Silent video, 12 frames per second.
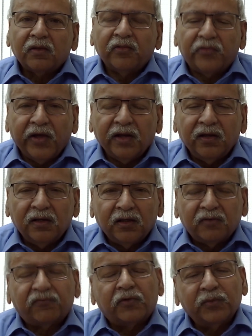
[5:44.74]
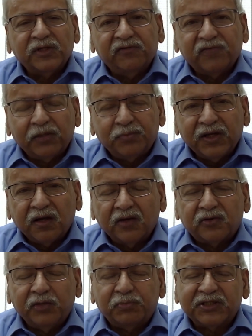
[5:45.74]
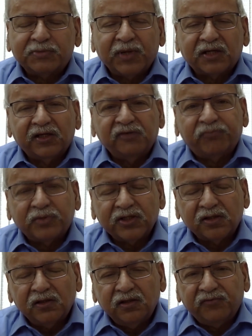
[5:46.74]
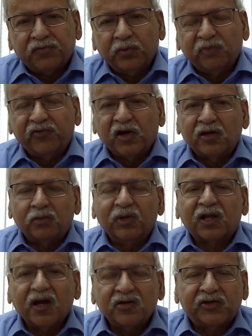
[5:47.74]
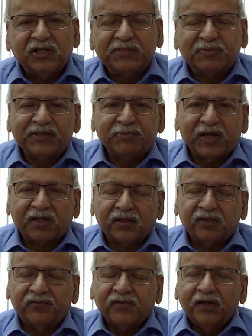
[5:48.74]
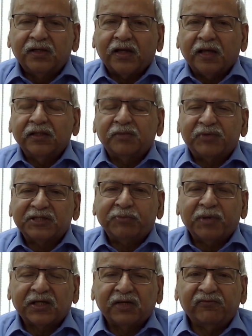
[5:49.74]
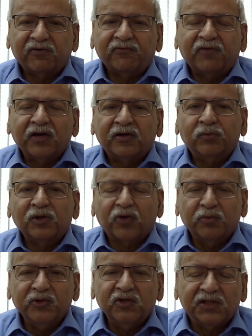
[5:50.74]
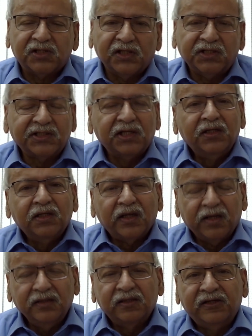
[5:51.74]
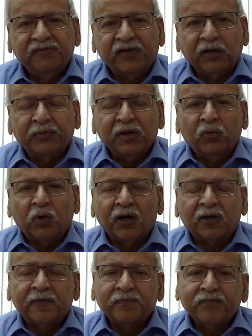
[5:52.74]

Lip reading: then from a developing country perspective, particularly from a vulnerable country's perspective and the perspective of vulnerable communities in the developing world,